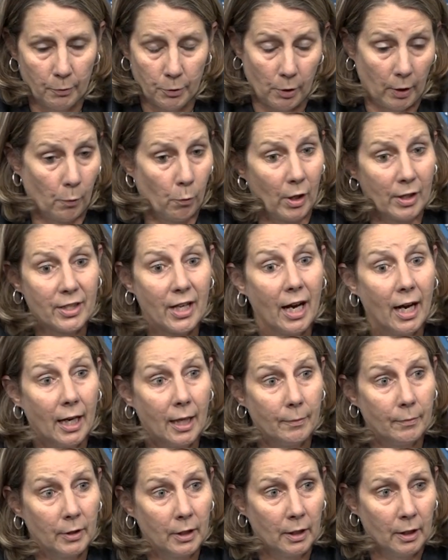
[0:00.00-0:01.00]
There was only one
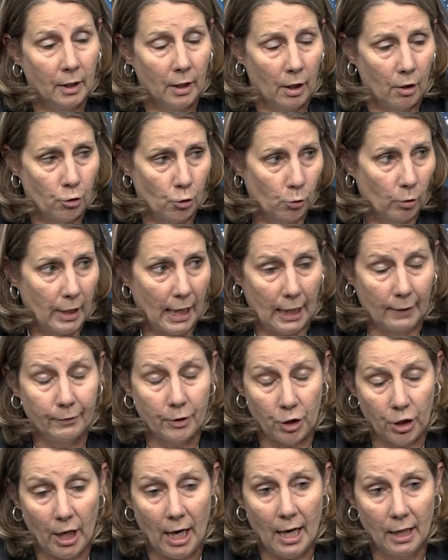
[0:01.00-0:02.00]
time Jewel got off
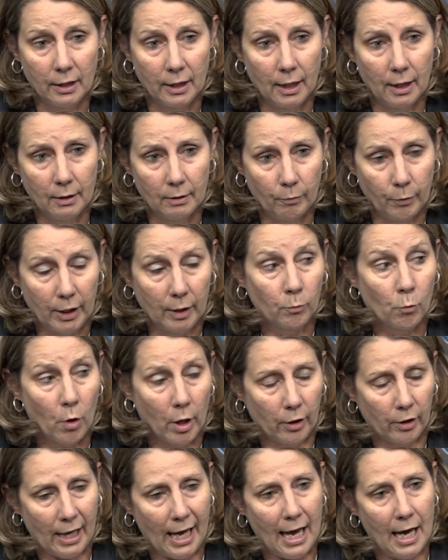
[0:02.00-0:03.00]
a shot that we didn't
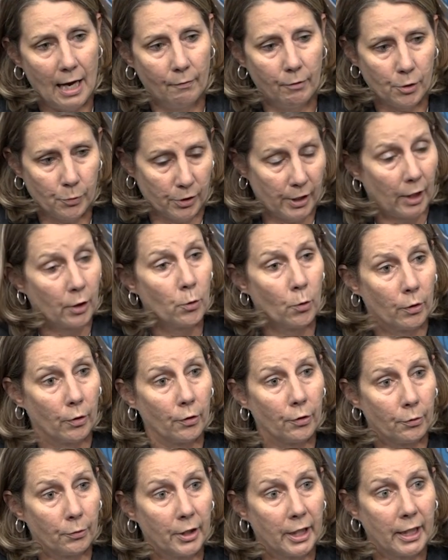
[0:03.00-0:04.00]
want her to have, which was at
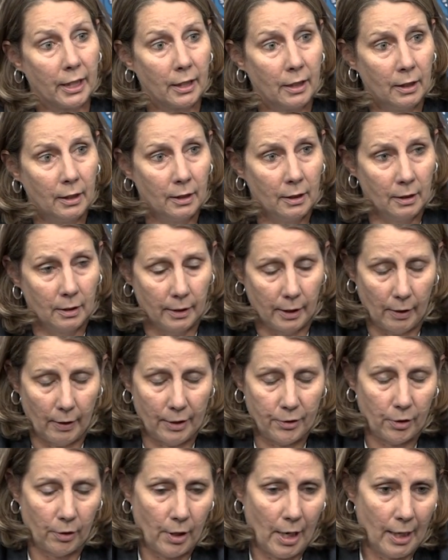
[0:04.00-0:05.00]
corner three. You know,
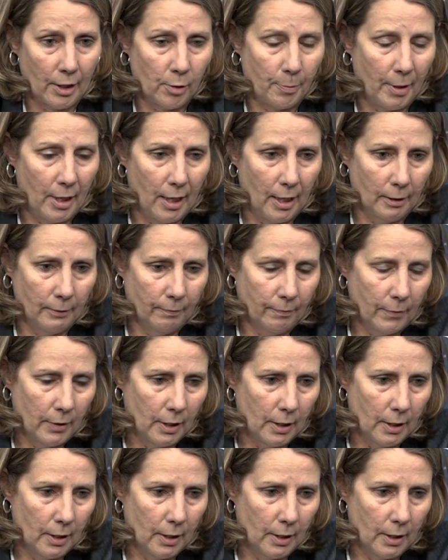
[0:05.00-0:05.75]
that's her hot spot.